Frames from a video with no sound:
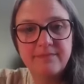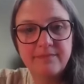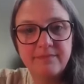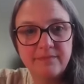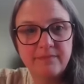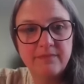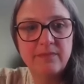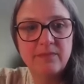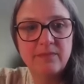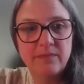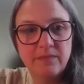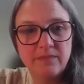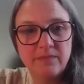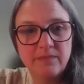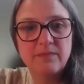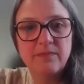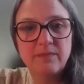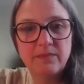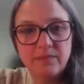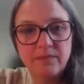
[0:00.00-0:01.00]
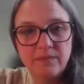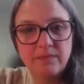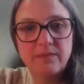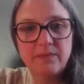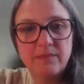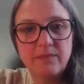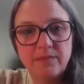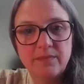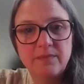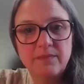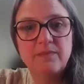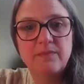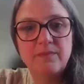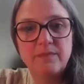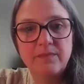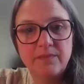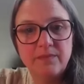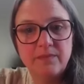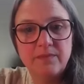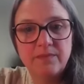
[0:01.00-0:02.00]

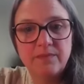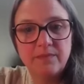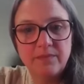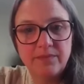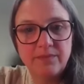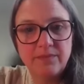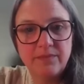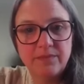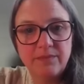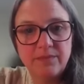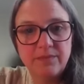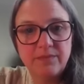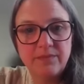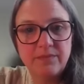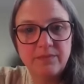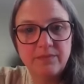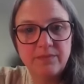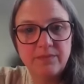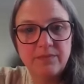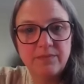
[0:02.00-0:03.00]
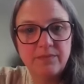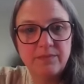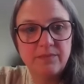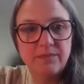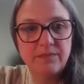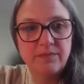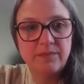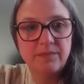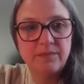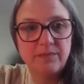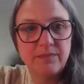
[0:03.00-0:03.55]
(not speaking)